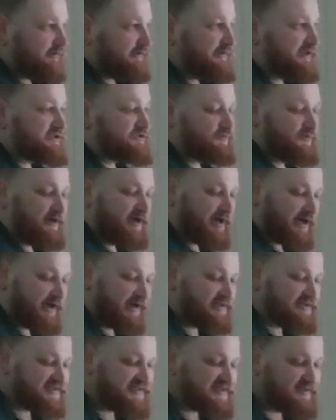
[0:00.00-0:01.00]
Let's read
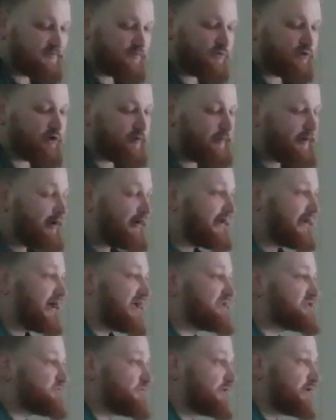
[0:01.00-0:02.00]
on and see more about
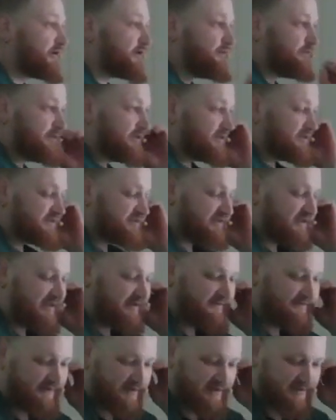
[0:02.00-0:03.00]
God's work in Paul's
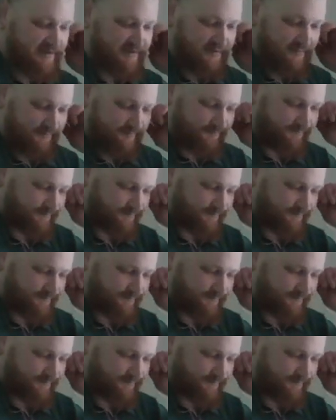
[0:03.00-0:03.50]
life next.